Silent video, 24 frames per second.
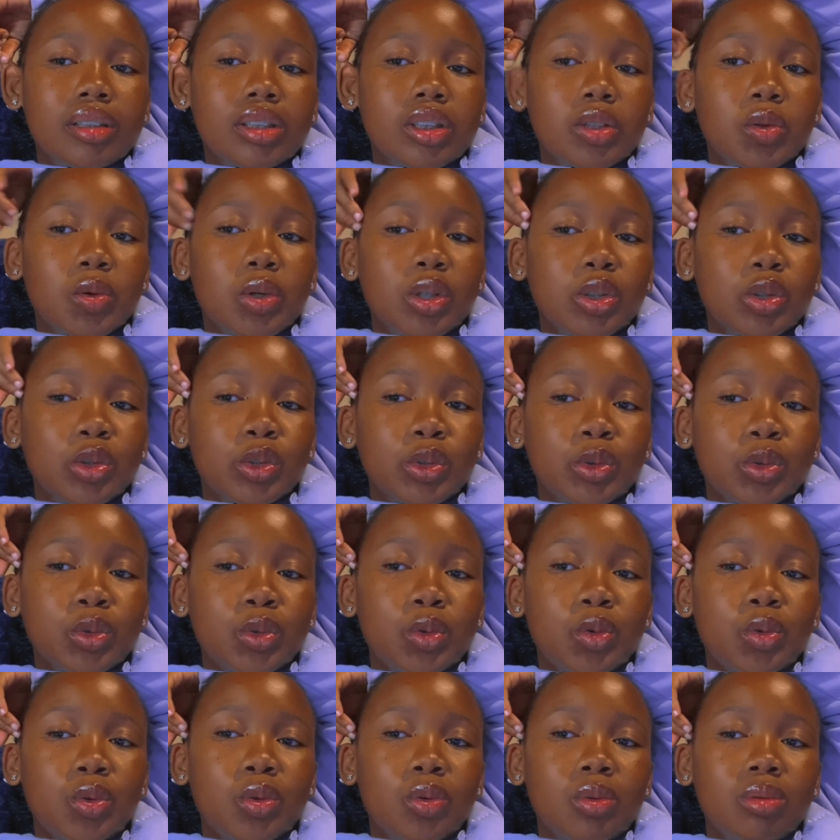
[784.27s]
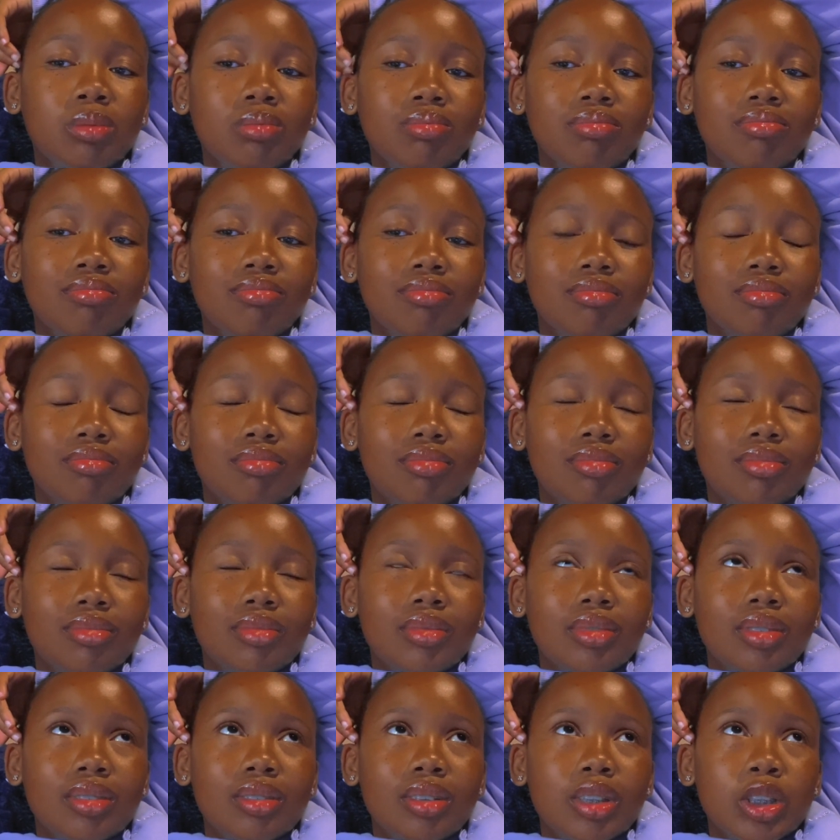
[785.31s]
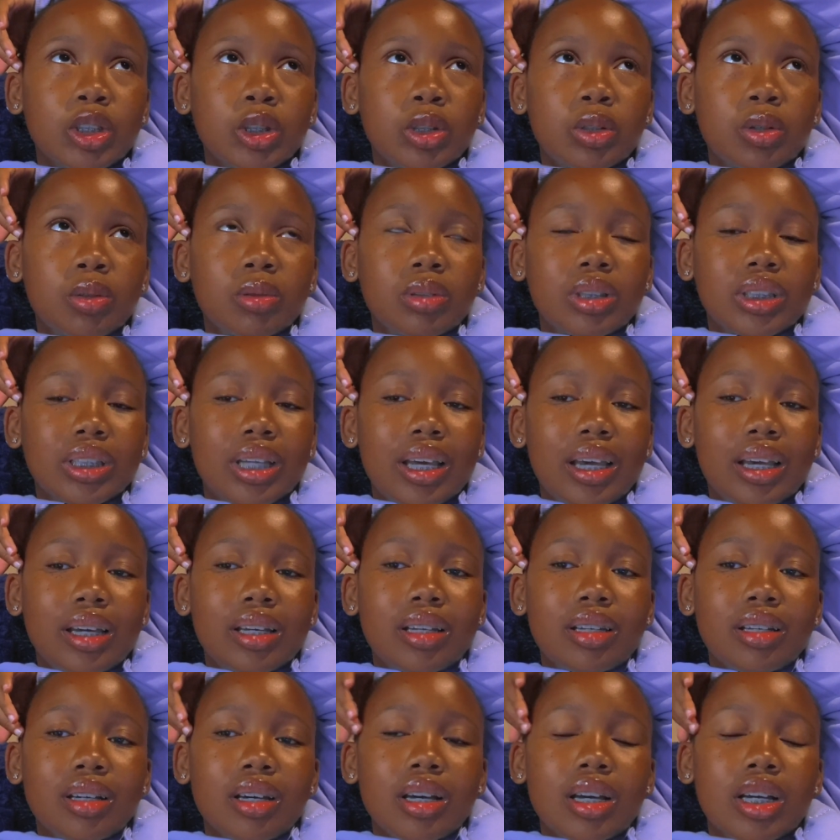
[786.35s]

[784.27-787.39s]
She went to school, so sad.